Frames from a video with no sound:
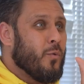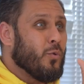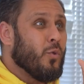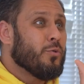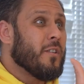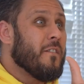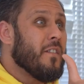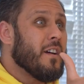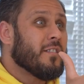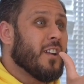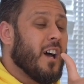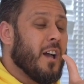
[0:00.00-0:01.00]
was also the
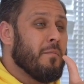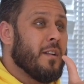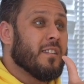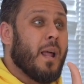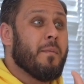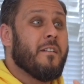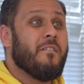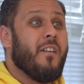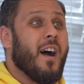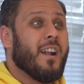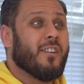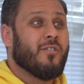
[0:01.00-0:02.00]
first time an Islamic
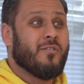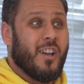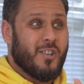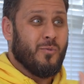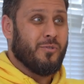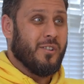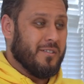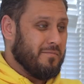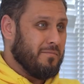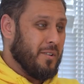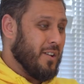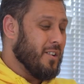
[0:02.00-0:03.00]
finance transaction was done,
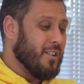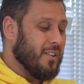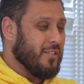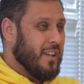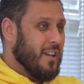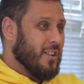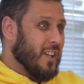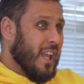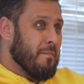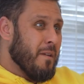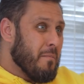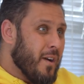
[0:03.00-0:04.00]
because to
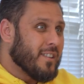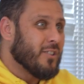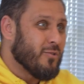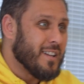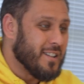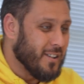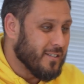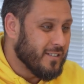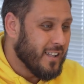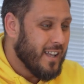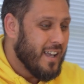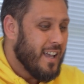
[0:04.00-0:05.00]
commemorate the trade deal,
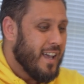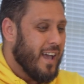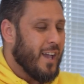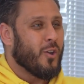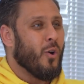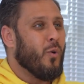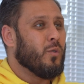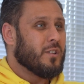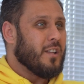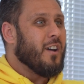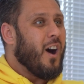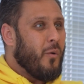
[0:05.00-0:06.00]
a gold
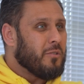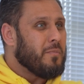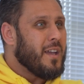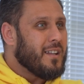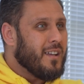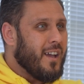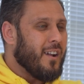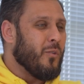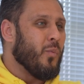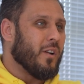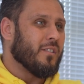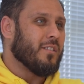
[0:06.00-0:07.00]
dinar was made, and
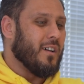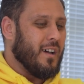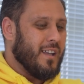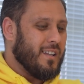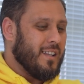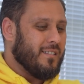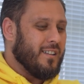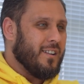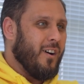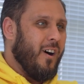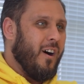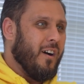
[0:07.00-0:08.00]
on one side it
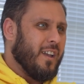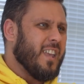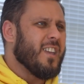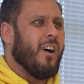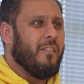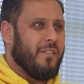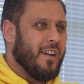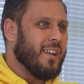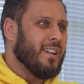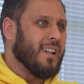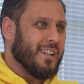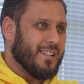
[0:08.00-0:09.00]
said King Offa
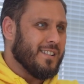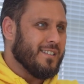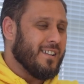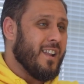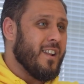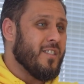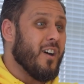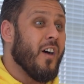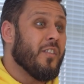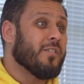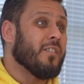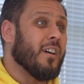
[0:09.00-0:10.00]
in Latin, and the
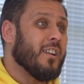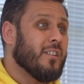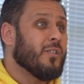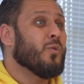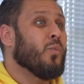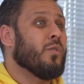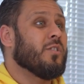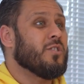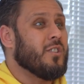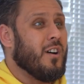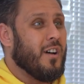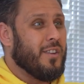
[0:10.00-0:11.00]
other side was a
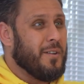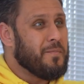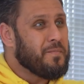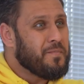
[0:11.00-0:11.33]
shahada.